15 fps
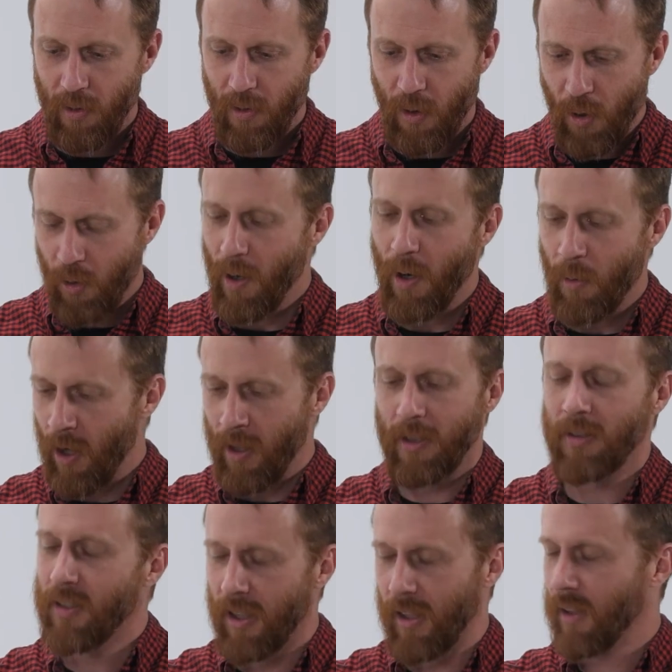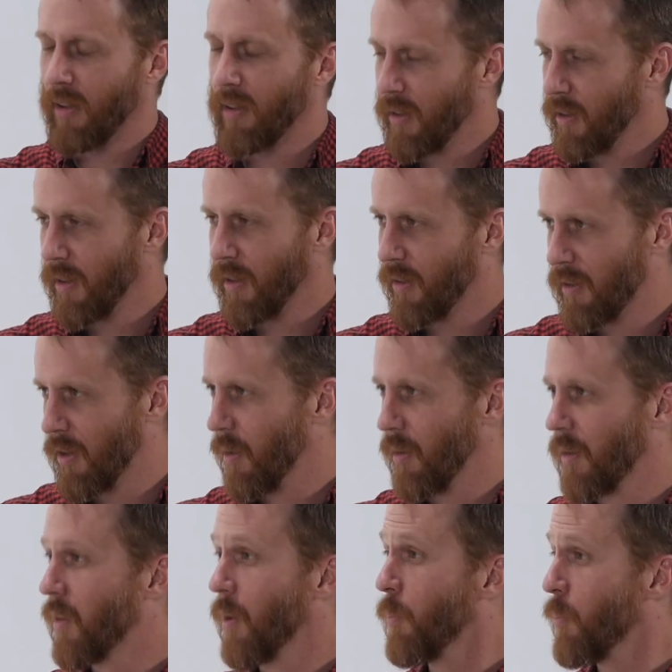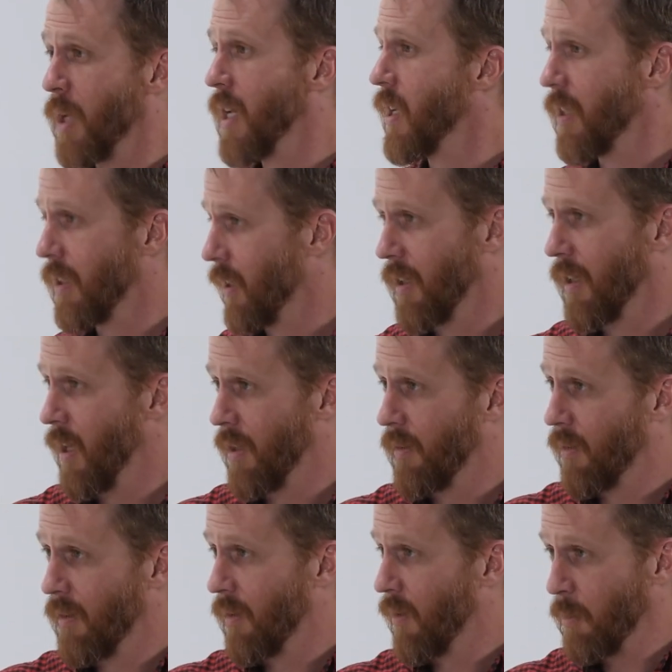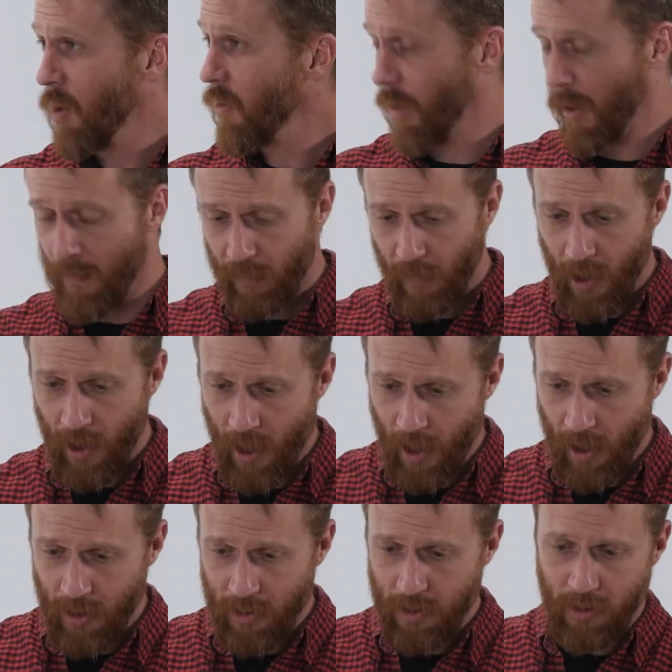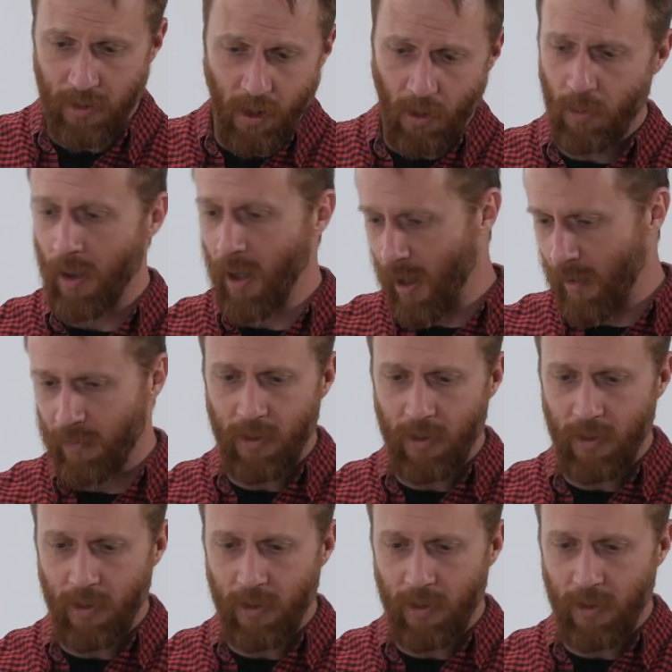who I wanted to be in the movie. And I have